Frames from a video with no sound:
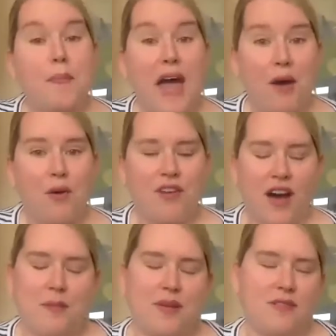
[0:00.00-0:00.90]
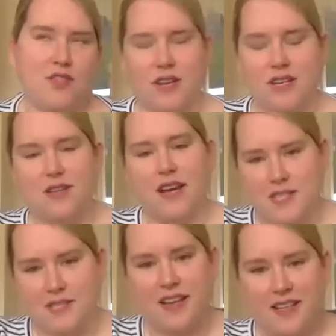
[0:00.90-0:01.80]
However, I mean straight
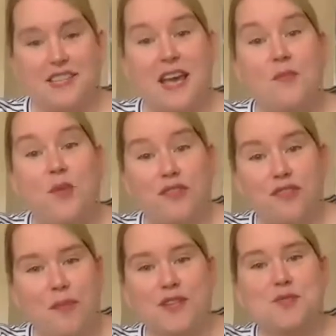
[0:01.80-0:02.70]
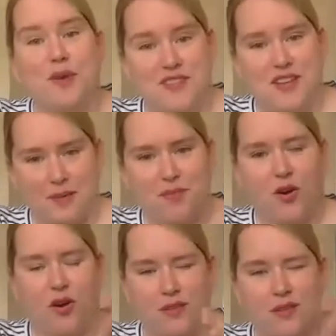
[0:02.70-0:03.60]
size, like same one for bust, waist, hip,
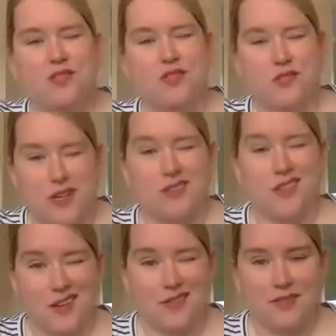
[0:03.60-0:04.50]
not straight size.